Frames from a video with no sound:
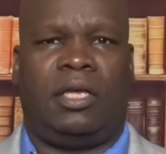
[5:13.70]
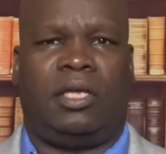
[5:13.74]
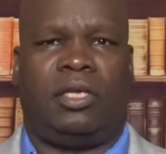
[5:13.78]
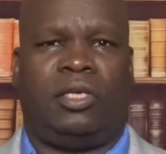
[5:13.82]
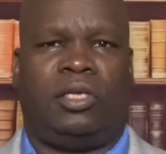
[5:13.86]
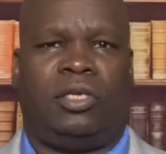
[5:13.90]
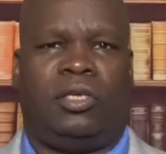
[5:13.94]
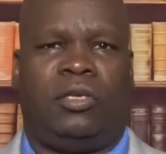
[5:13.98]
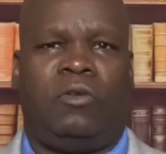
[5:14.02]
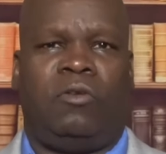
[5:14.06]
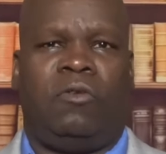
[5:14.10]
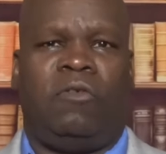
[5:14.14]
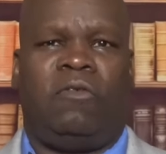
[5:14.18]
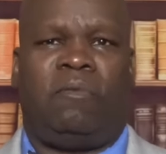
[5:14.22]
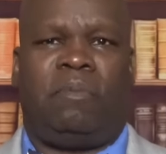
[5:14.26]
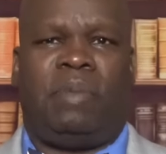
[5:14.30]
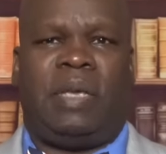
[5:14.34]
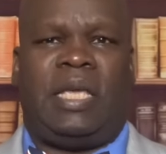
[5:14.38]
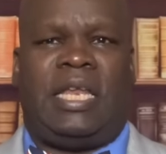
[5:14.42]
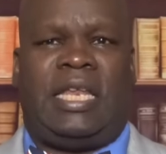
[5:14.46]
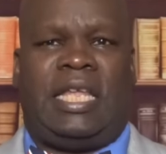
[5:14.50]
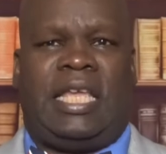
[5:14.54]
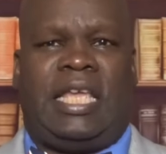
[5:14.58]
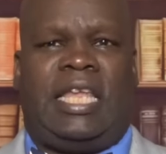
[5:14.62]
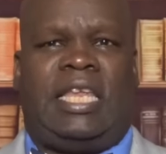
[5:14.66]
You've
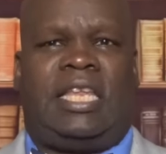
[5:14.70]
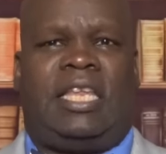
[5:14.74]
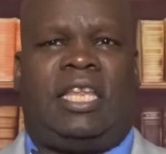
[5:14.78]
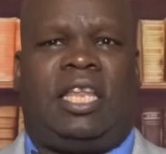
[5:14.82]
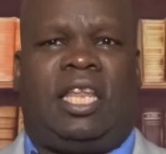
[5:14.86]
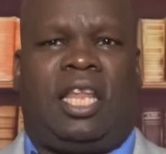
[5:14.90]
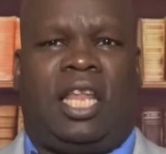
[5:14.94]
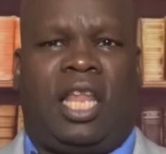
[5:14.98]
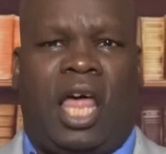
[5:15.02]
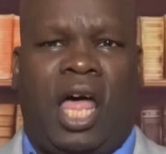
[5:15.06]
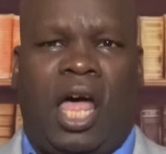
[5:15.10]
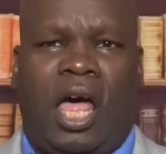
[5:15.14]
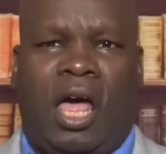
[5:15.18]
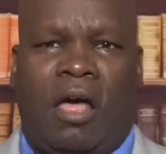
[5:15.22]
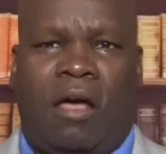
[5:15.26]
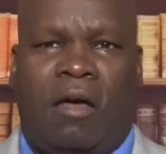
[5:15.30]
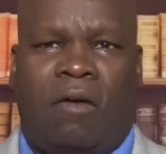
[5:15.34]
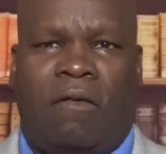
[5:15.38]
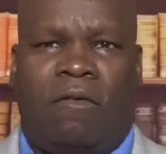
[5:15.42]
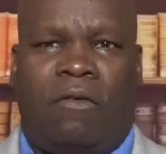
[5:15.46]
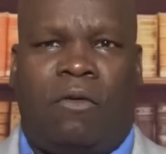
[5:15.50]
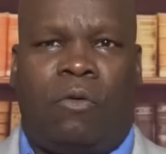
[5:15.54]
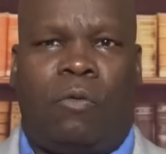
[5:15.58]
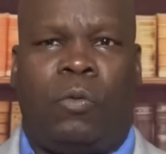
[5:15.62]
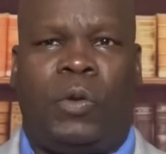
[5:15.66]
been in
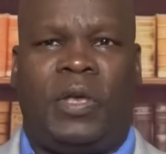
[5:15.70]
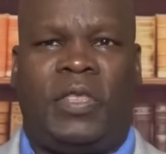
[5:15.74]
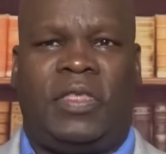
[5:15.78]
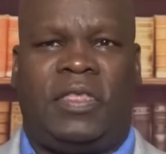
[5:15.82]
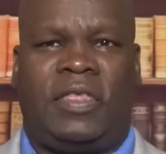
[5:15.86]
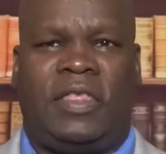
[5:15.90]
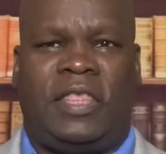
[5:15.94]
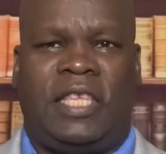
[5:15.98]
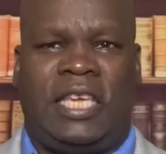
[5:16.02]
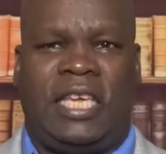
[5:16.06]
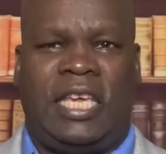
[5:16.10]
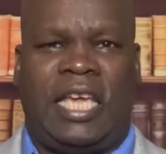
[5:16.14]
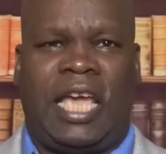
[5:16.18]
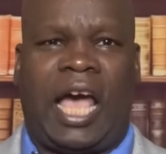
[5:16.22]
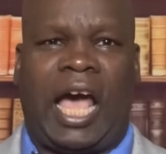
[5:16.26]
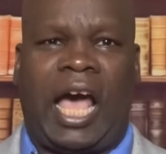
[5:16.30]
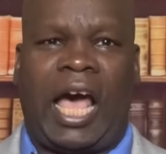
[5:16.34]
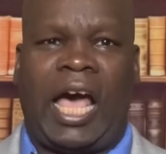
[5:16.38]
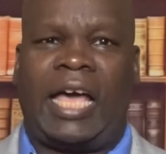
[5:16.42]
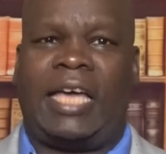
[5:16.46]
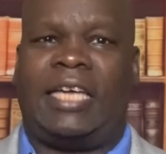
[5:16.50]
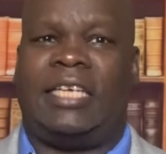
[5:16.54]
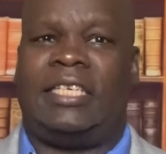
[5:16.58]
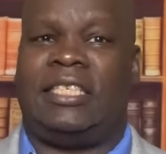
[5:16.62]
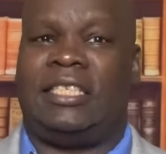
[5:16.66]
love with the
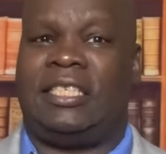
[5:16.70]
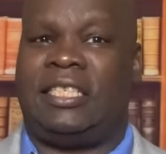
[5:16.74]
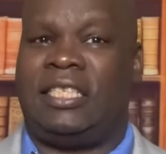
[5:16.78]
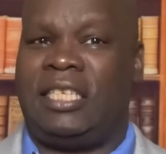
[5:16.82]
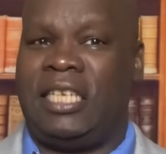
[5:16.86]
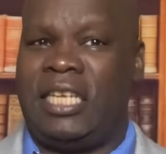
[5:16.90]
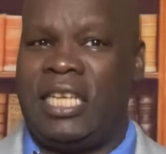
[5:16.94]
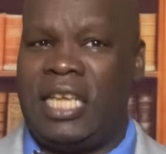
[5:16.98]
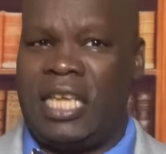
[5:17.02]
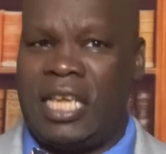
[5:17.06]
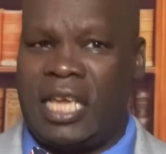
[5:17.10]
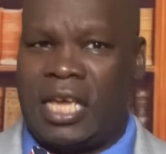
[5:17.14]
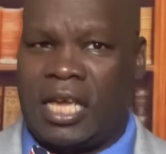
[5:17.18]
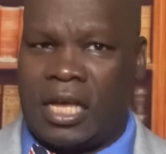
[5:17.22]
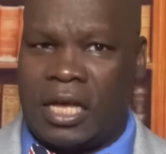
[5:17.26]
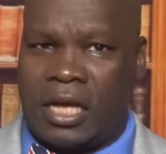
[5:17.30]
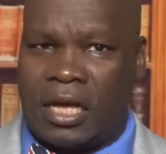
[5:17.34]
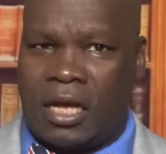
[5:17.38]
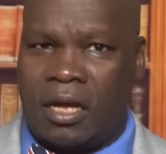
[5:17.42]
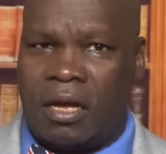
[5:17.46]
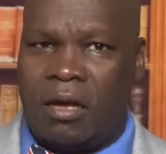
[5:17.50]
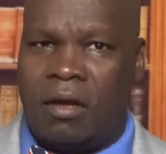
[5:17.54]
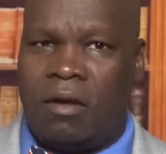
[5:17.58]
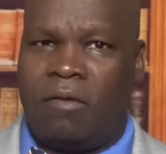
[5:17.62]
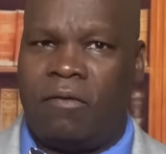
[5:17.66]

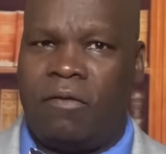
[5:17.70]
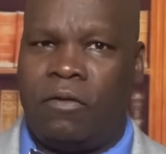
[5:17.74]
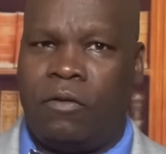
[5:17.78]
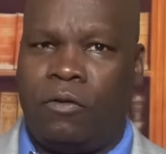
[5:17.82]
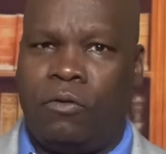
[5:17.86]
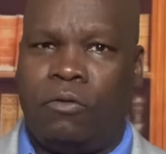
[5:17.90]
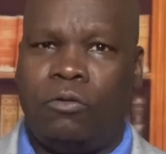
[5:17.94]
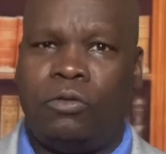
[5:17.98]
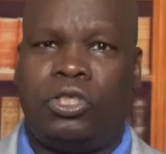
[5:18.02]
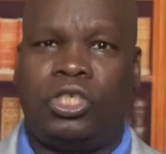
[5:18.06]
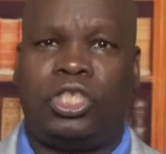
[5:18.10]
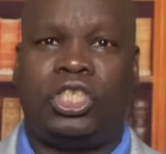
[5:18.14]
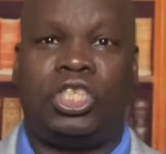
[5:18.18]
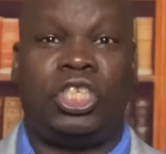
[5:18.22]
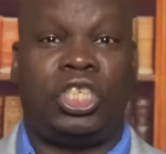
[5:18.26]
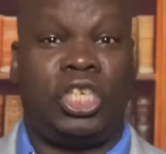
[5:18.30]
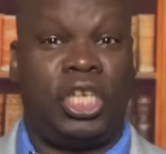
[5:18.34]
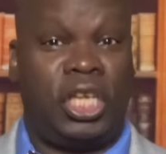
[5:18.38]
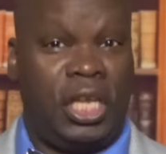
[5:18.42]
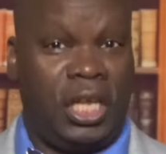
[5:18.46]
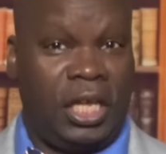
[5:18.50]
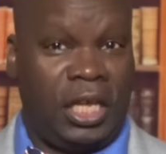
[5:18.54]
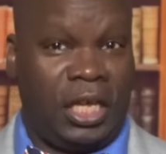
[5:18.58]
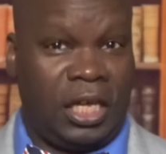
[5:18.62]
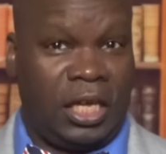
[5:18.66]
idea of who
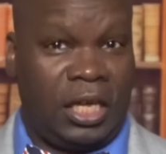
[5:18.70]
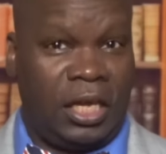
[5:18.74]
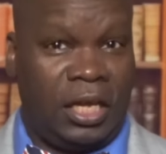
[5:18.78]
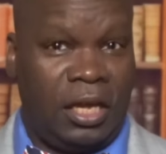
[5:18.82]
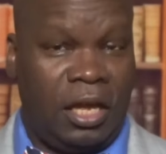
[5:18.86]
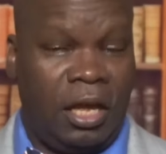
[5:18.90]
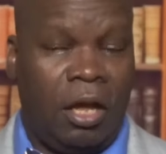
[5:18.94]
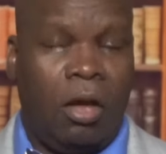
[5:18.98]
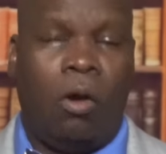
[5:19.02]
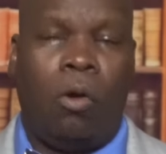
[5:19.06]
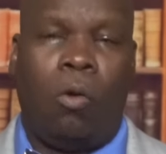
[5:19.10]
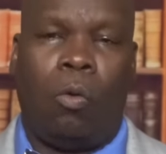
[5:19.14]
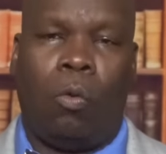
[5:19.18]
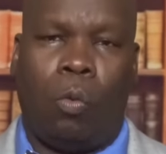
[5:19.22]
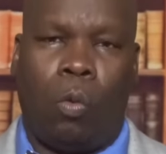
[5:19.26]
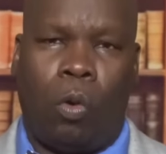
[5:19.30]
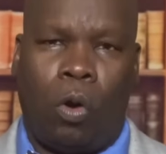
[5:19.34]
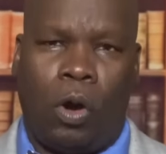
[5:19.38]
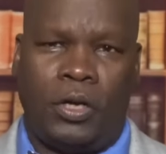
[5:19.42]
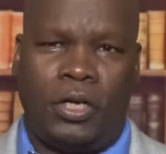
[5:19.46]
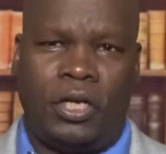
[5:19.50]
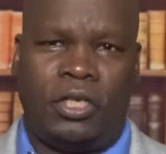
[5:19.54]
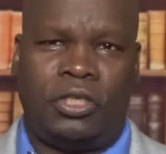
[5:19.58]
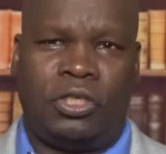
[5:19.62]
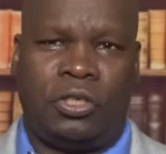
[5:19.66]
she
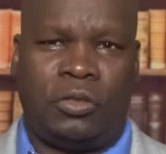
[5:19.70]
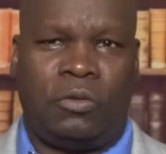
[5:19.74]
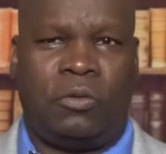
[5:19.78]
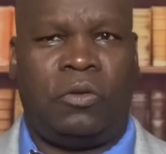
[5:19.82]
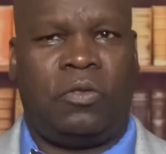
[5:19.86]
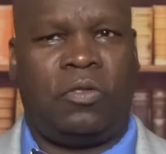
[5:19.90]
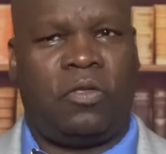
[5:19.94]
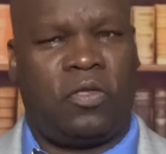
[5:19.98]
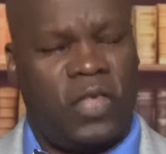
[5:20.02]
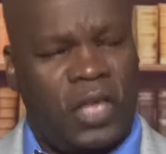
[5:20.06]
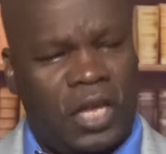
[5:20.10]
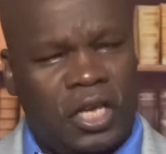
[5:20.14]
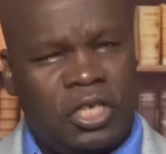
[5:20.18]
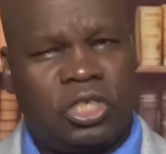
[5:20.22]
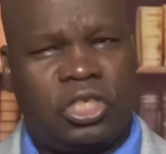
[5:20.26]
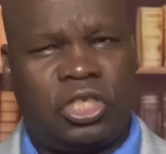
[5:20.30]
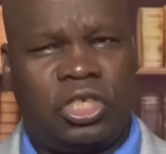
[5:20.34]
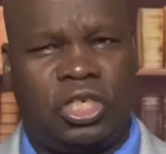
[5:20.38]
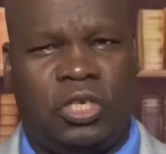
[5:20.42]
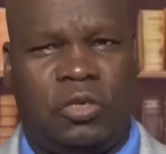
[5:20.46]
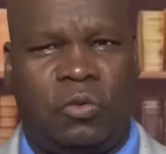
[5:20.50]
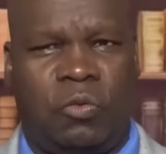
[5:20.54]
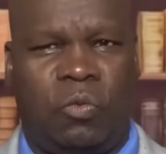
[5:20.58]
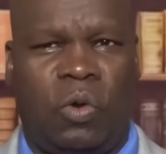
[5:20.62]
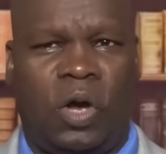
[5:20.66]
wanted you to think
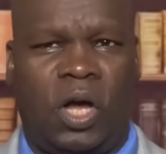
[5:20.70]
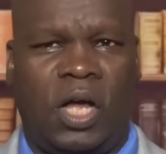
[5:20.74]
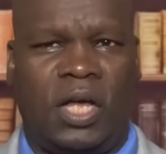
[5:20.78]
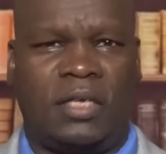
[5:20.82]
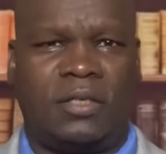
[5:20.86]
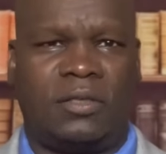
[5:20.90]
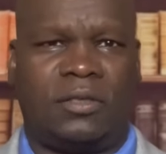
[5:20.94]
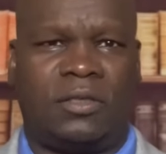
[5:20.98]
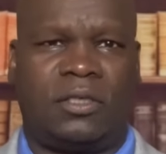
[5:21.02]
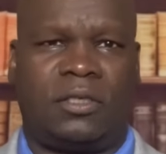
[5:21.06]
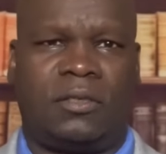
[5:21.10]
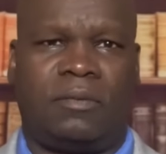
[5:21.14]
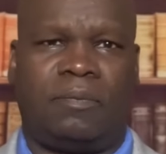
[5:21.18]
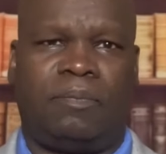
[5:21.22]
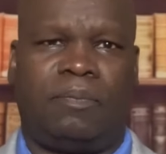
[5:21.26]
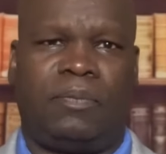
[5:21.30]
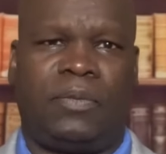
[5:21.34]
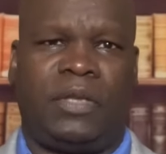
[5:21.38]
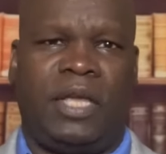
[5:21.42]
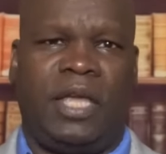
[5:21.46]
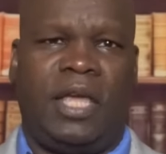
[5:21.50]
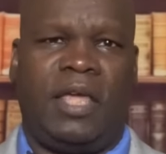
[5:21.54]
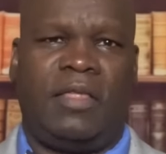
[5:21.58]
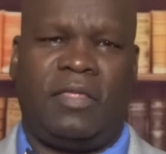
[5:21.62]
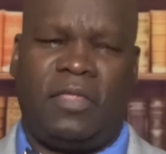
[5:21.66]
she was.
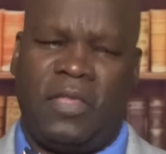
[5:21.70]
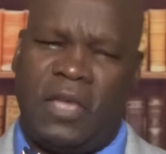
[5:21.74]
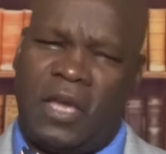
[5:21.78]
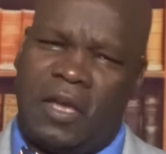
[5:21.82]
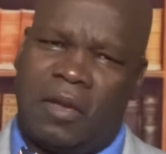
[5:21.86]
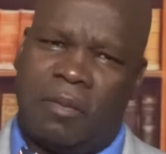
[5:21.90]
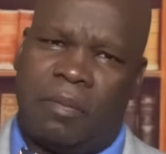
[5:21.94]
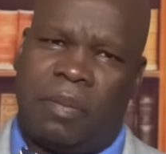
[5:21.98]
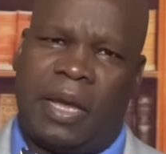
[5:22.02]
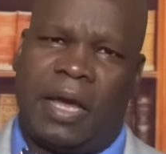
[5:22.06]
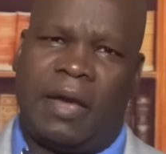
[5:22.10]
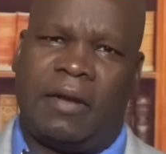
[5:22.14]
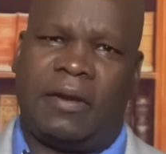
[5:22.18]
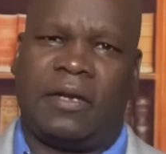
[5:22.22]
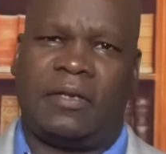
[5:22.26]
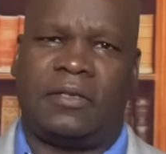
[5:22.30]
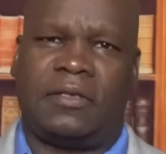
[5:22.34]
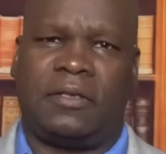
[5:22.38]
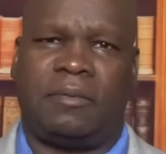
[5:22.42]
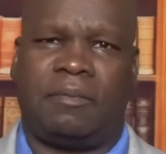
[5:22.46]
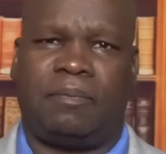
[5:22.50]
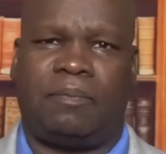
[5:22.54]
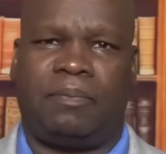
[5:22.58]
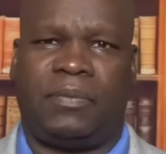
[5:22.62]
Think about it.